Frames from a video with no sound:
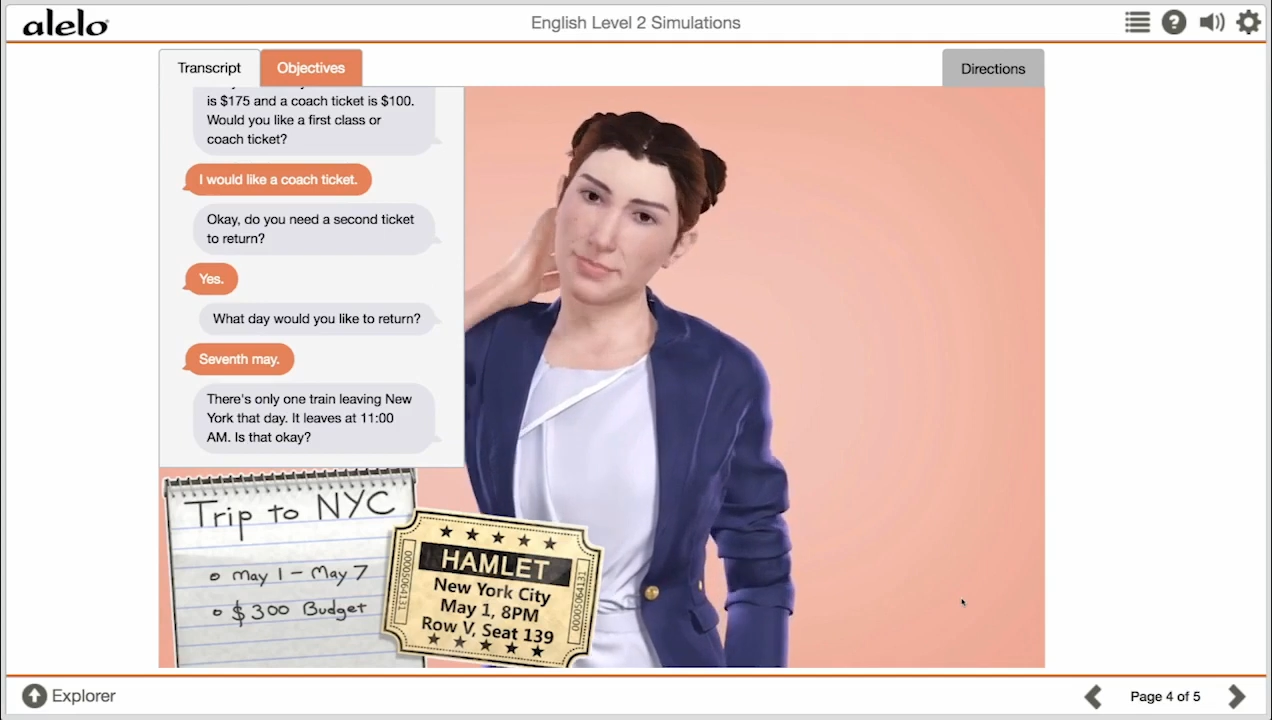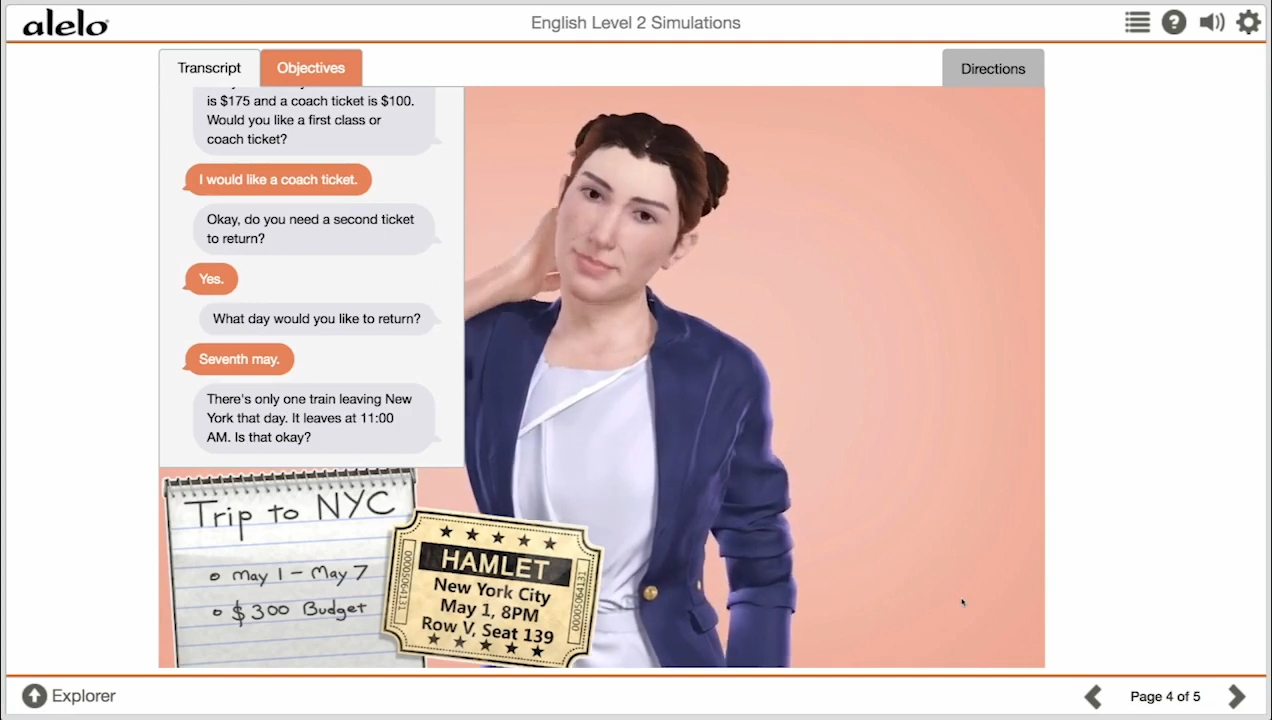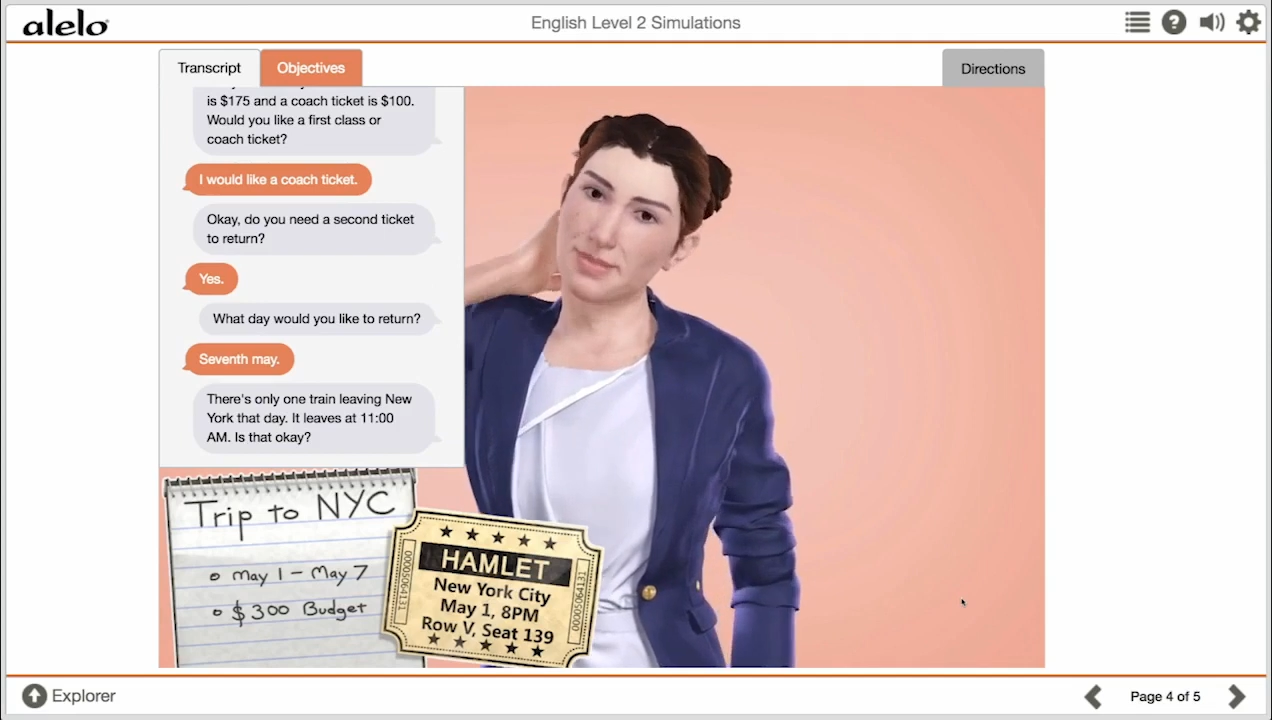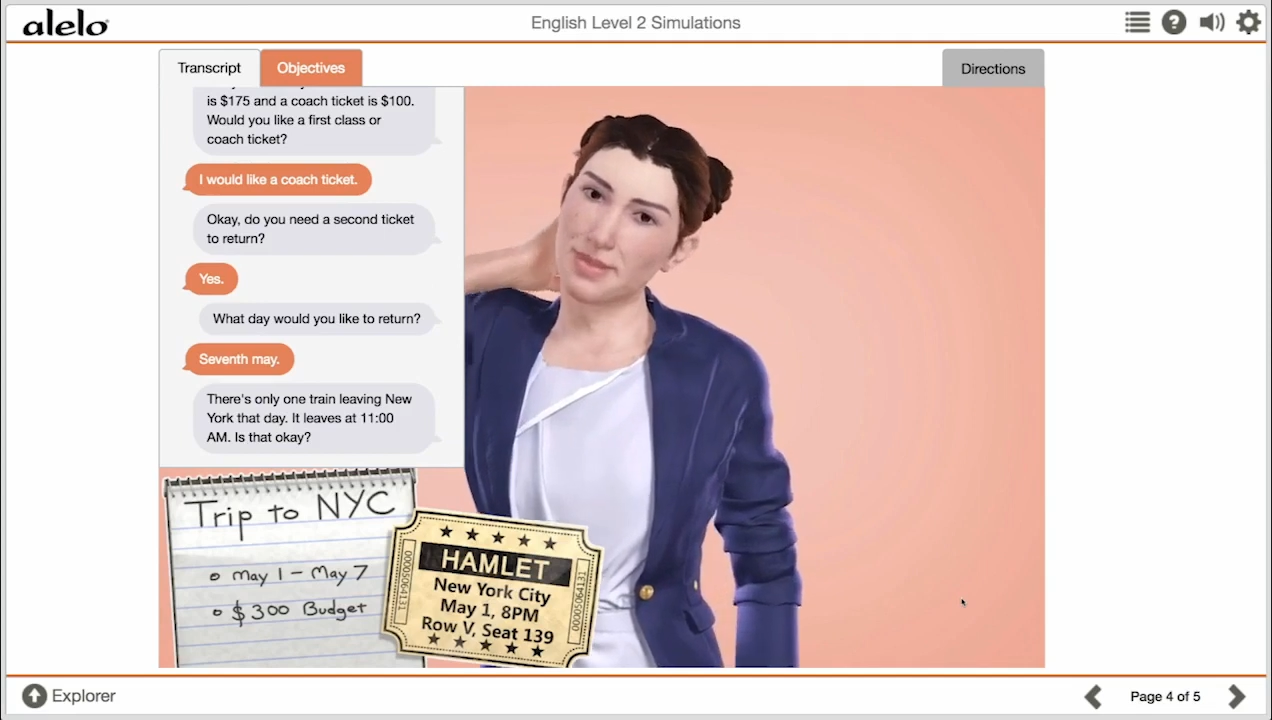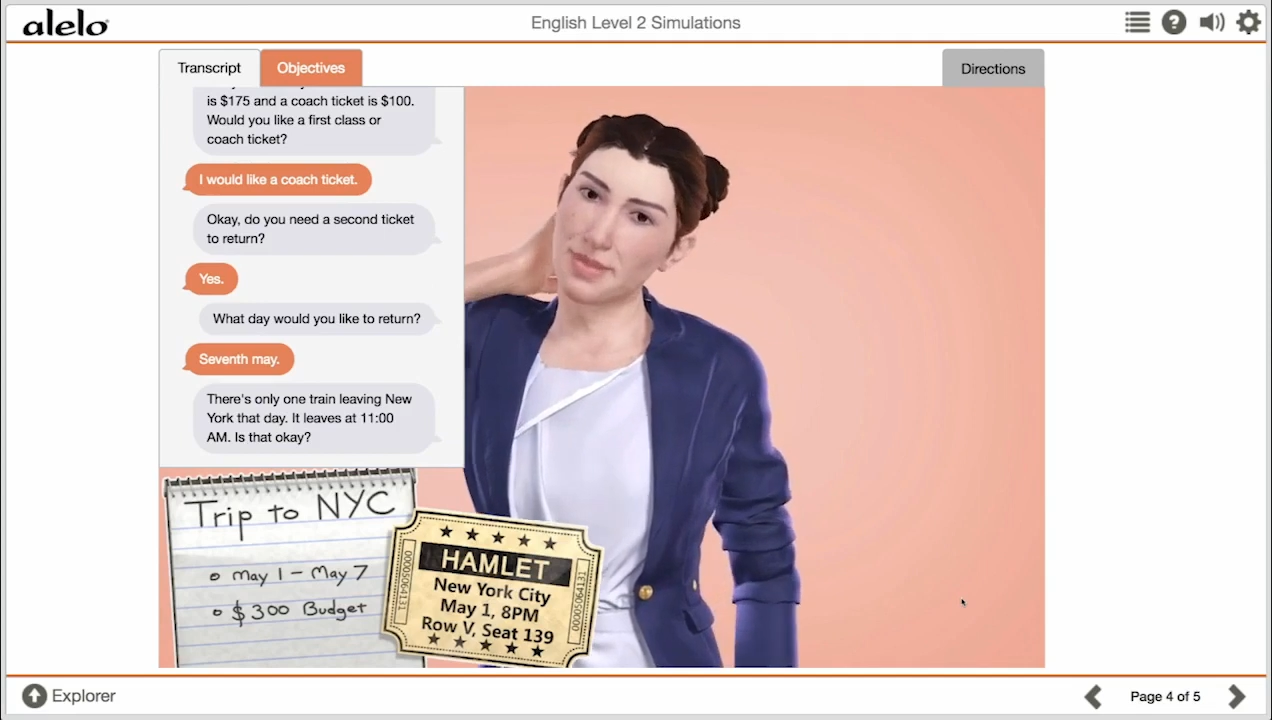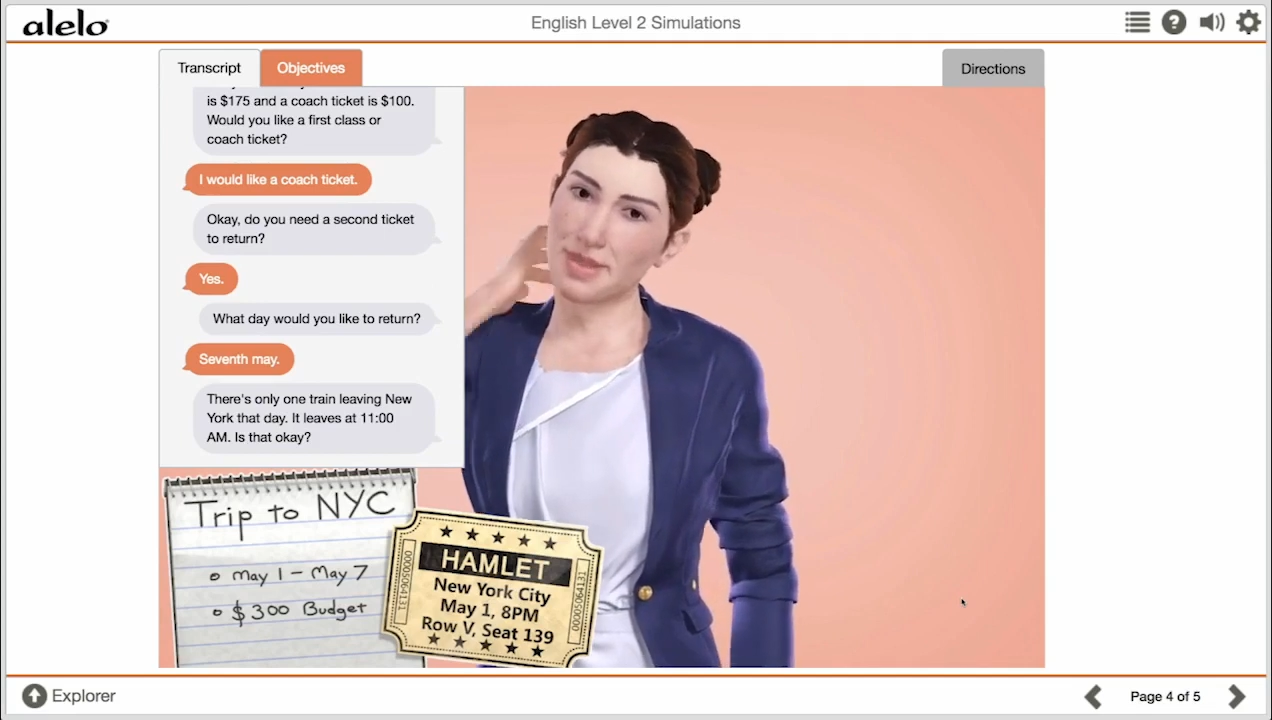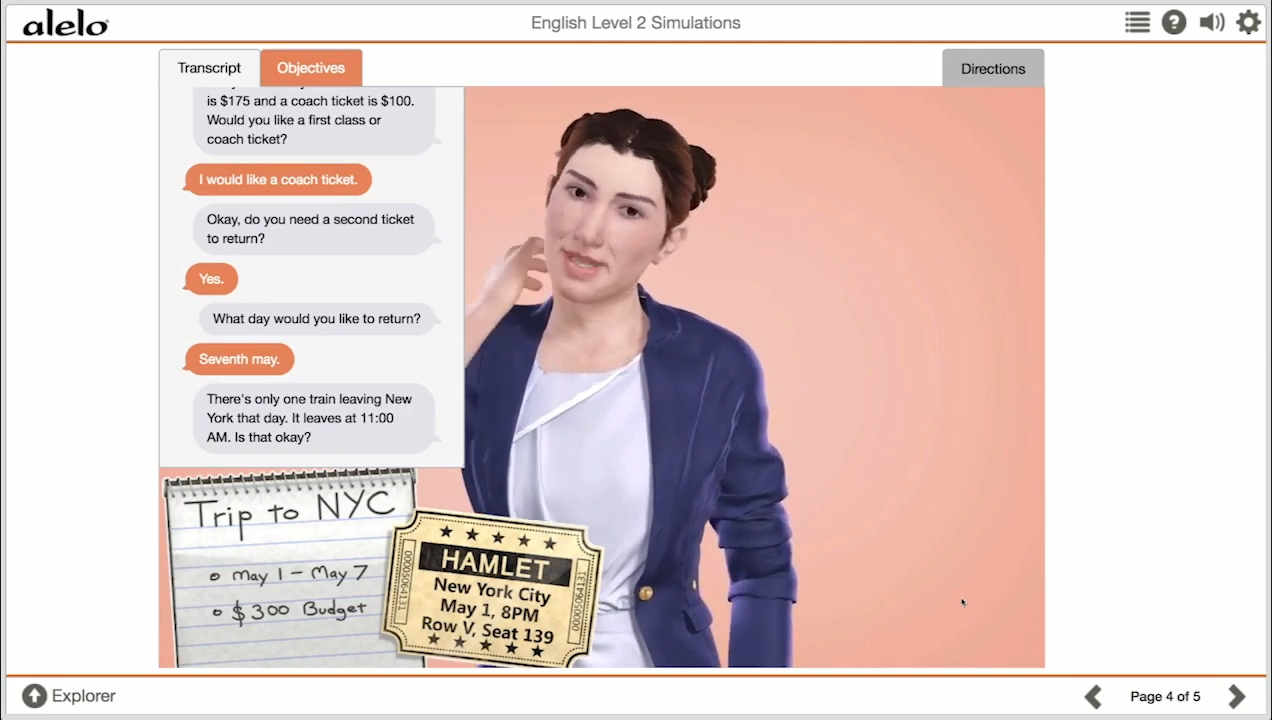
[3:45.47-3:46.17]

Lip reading: It leaves at